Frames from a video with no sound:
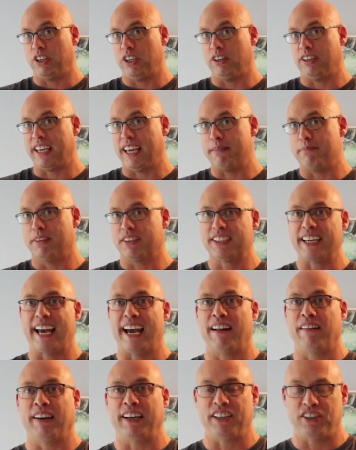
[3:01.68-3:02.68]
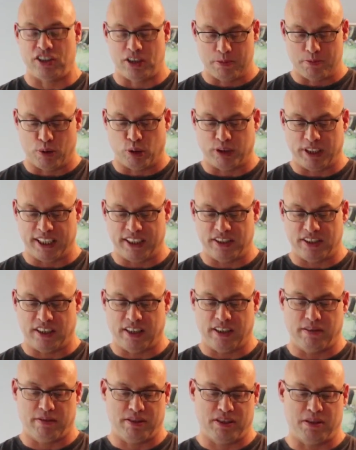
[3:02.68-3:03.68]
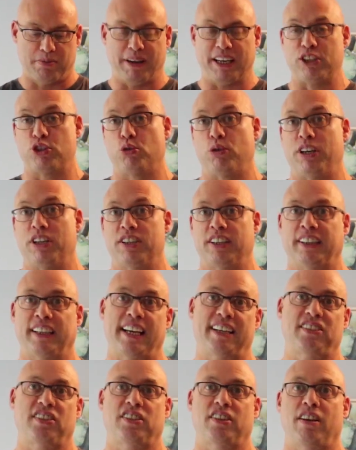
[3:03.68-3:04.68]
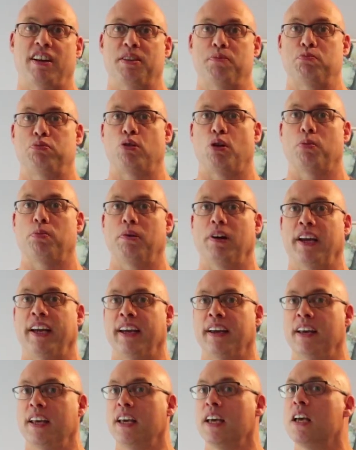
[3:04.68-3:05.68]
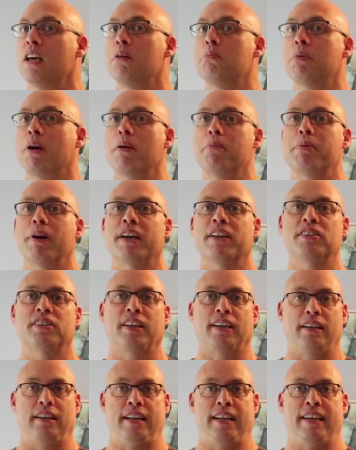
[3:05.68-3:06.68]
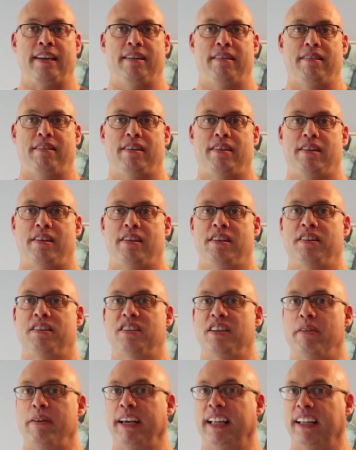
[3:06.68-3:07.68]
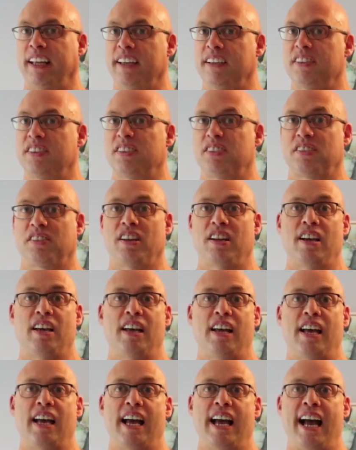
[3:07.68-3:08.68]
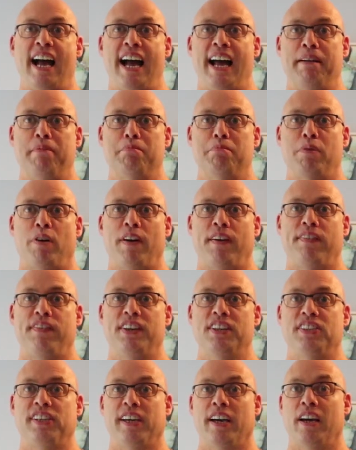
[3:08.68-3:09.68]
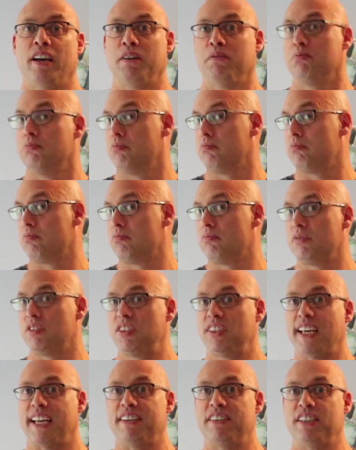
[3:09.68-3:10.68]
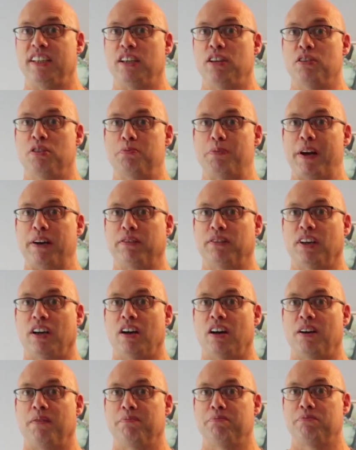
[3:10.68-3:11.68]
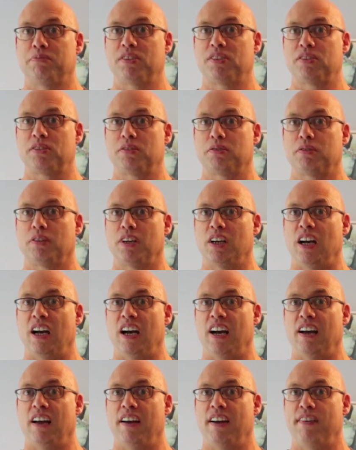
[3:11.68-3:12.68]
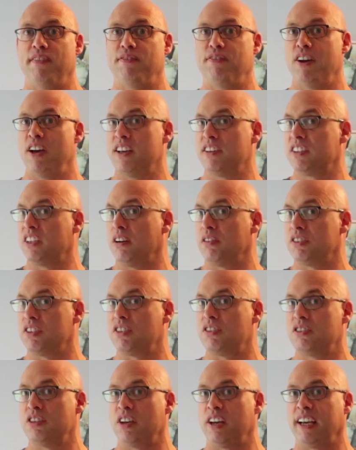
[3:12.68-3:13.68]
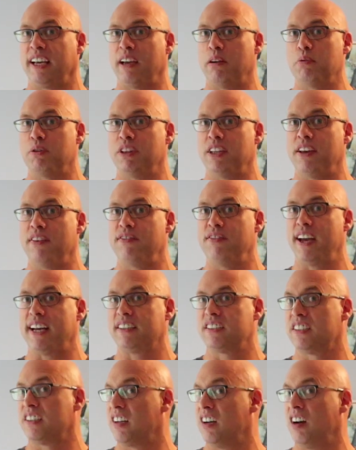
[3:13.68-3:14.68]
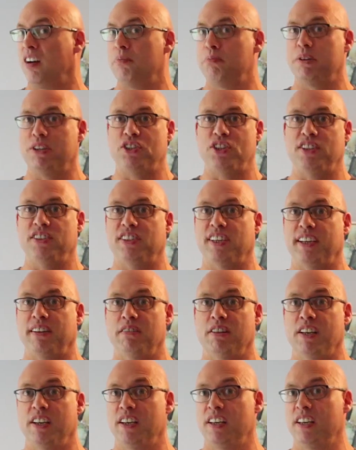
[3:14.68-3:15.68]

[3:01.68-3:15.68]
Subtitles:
that you keep the towel into your body to make sure you're doing the exercise properly. But basically doing this, and my physio said to use both arms. At first I was just doing it with the affected arm, but she said